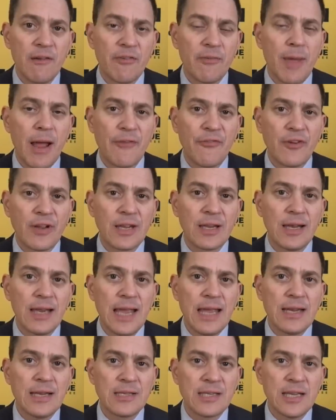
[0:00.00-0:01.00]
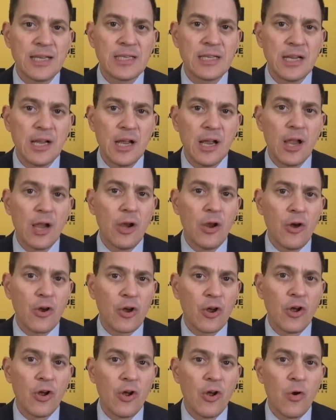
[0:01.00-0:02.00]
from African leaders is
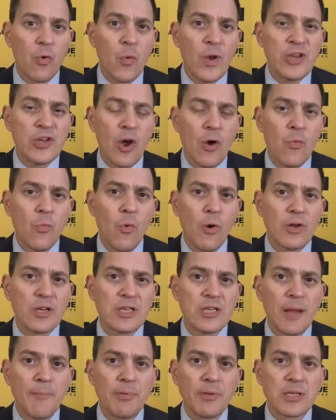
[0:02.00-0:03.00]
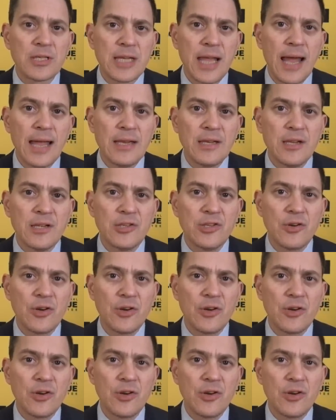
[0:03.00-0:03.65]
look, we don't want double standards.